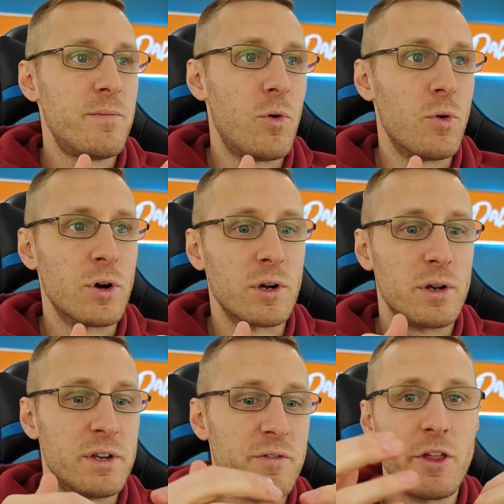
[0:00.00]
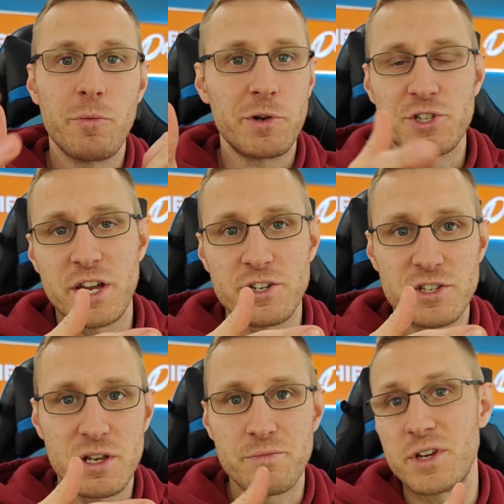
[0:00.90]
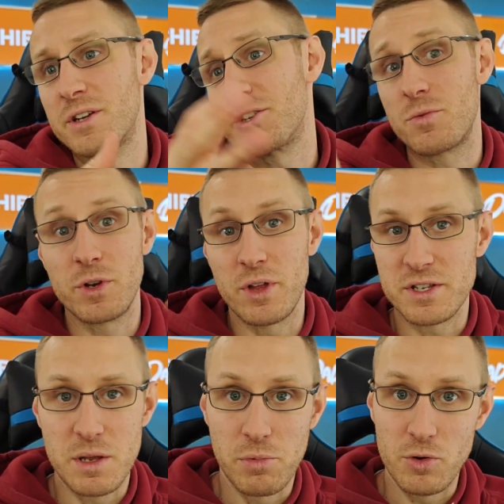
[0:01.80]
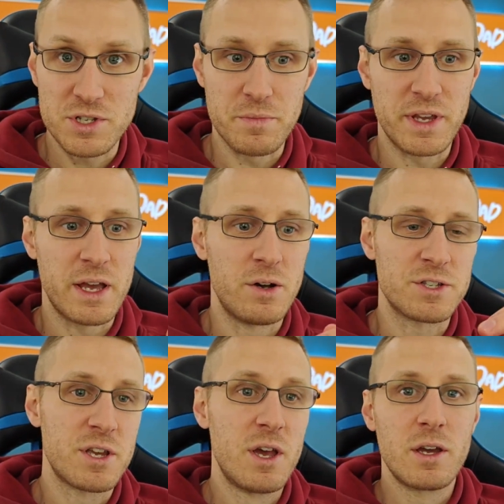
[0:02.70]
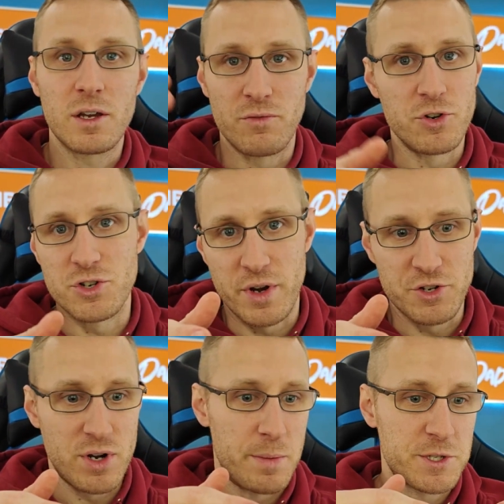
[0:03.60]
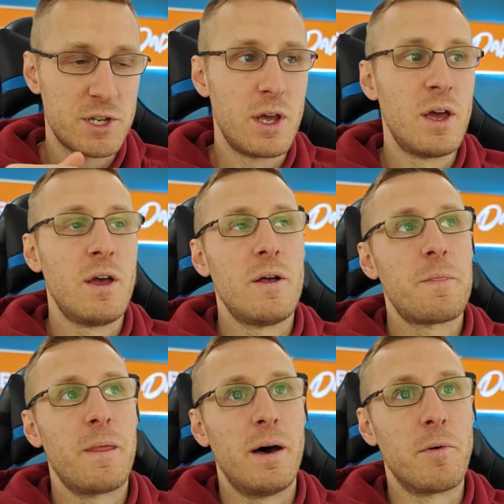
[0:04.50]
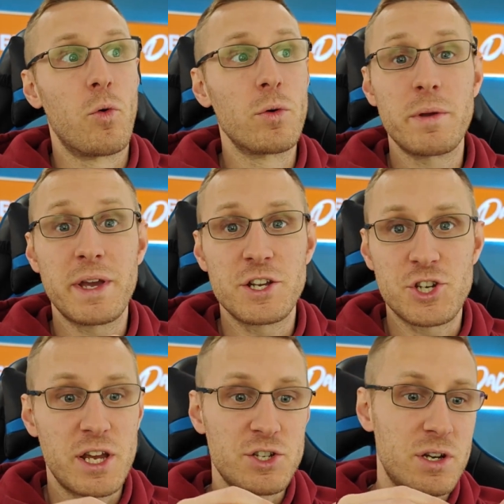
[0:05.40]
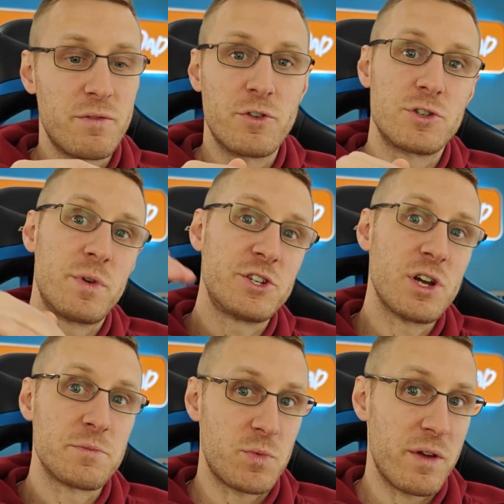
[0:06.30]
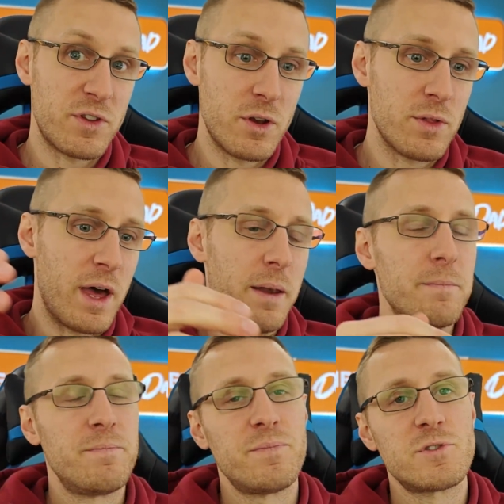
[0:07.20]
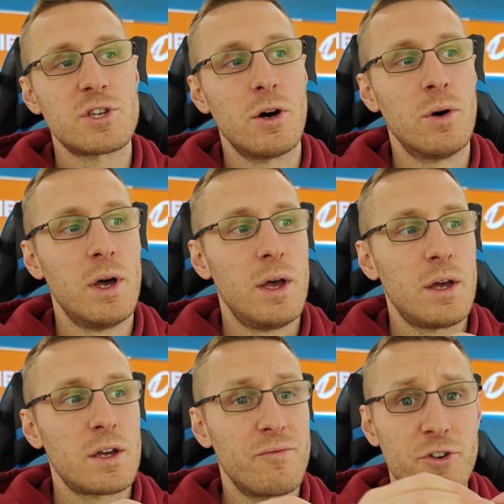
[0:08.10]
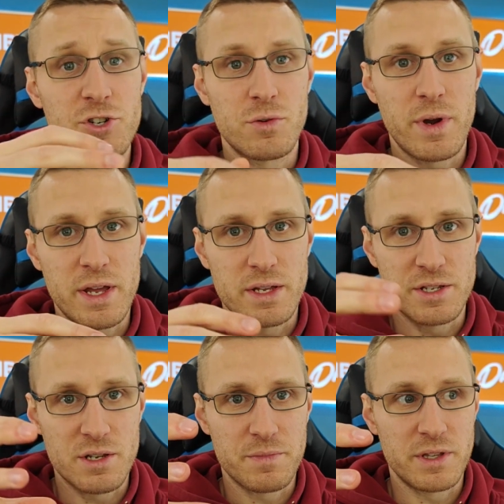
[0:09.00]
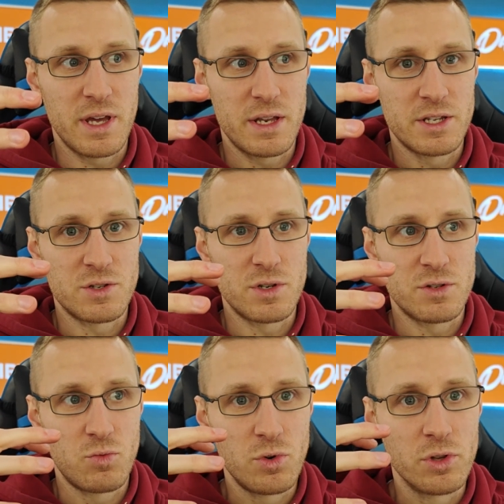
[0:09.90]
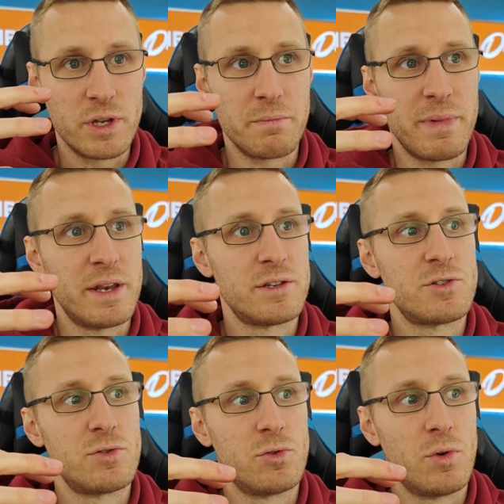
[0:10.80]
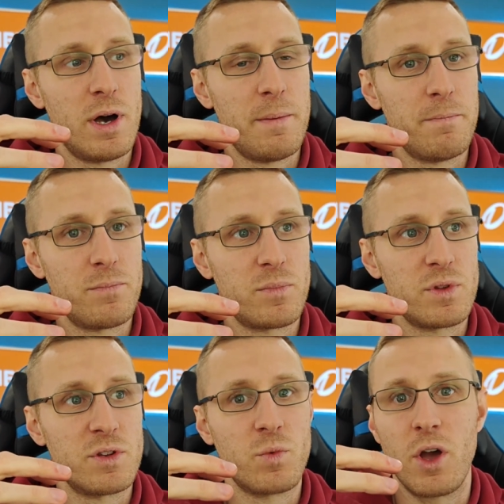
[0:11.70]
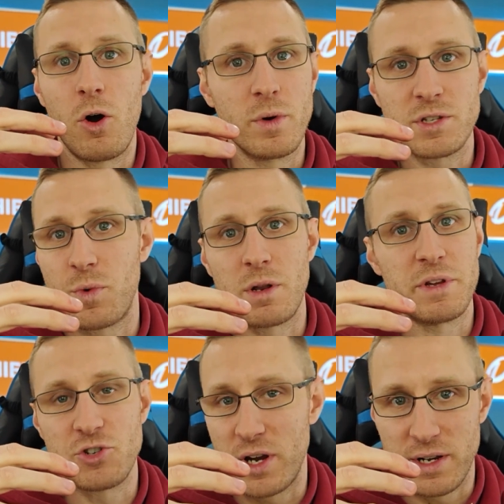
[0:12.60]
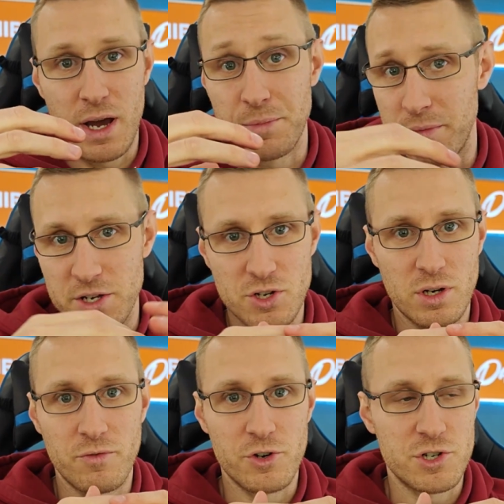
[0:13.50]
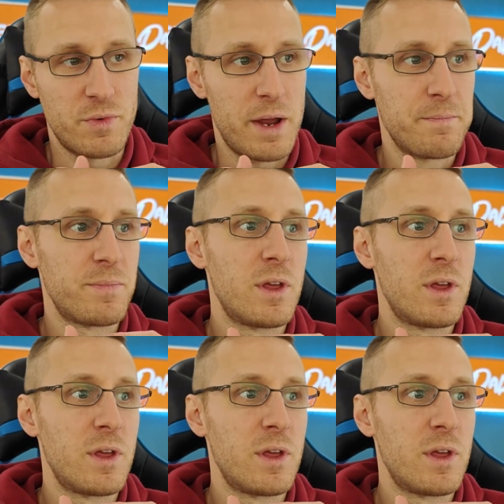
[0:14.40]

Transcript: Or a developer changes something, doesn't realize they broke something else, conversion rate drops. Or we make a change and conversion rate jumps. We have to know that. So conversion rate is something that is really meant to, we always want to be trying to optimize our conversion rate.